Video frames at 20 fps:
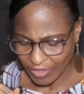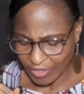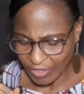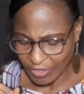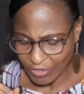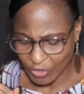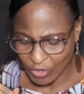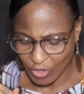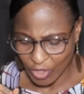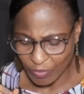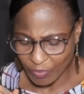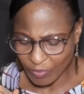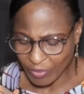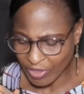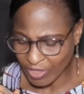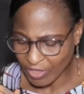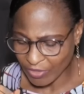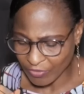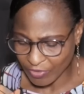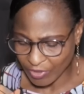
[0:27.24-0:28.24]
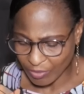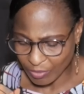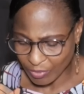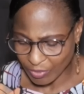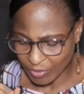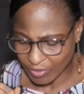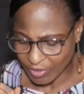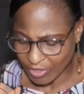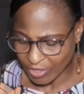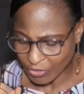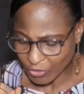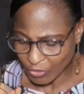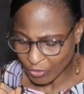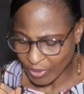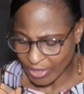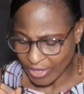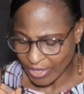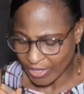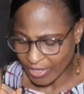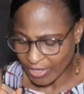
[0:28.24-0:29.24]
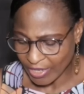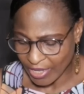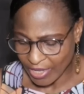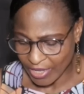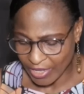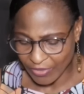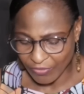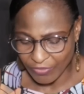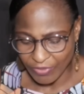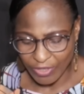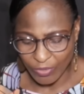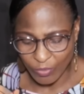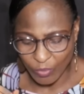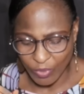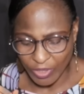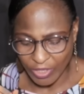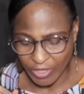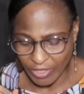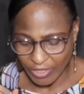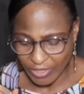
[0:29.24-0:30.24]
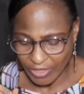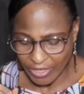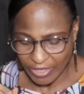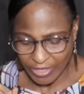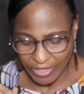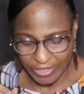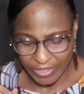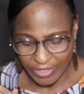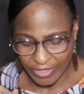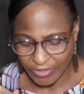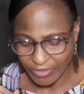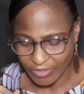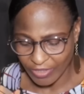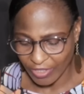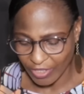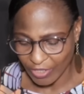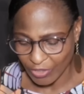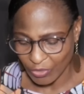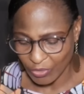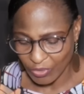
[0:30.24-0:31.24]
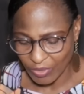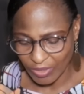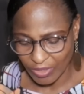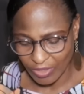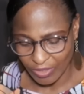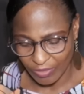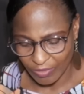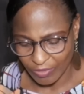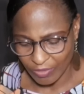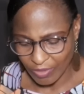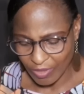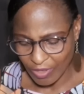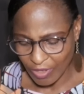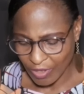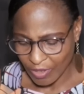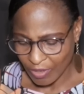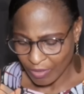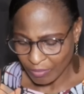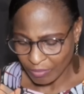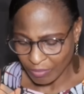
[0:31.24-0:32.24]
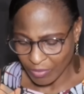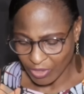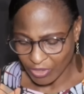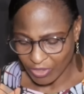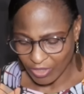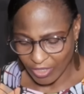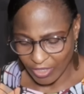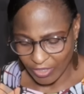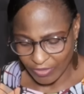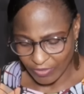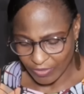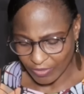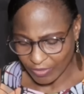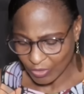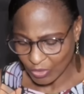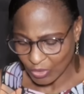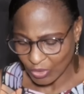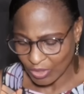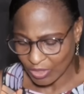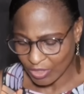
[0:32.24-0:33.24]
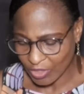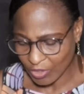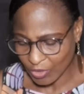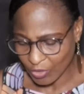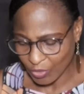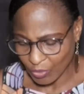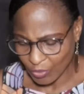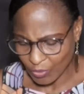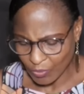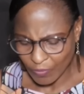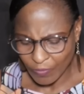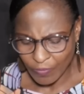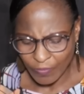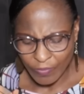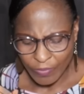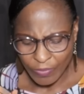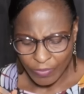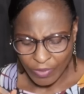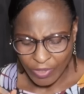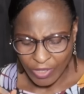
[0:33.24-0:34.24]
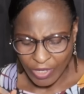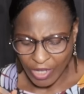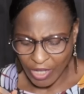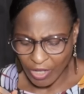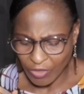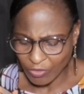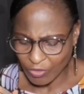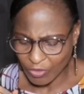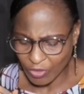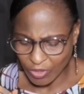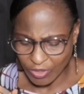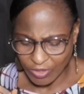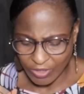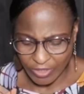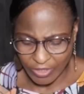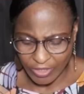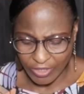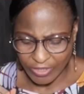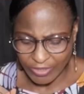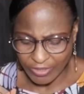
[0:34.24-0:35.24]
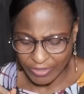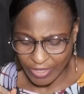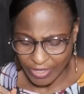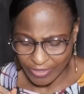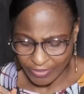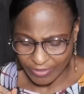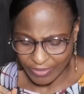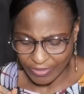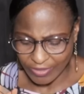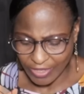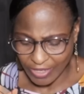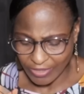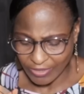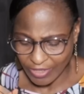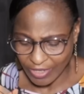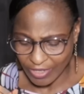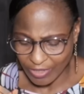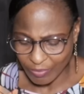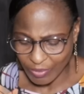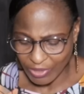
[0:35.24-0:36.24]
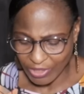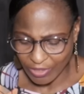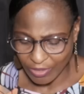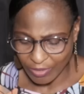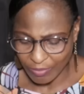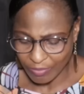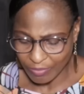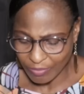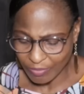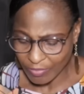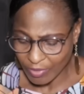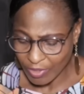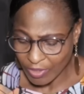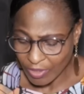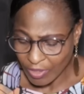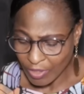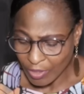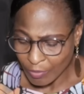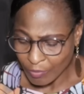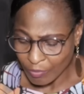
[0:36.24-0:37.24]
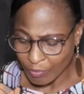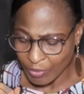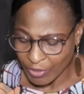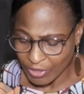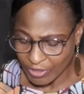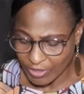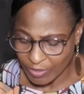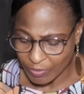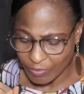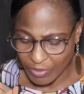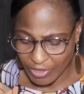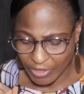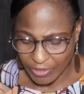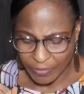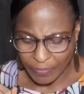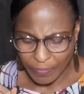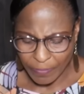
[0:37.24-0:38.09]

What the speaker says: It's unbelievable that you are alive and well and I can't hear you still, much less to see you. How daunting a task that had become beats me.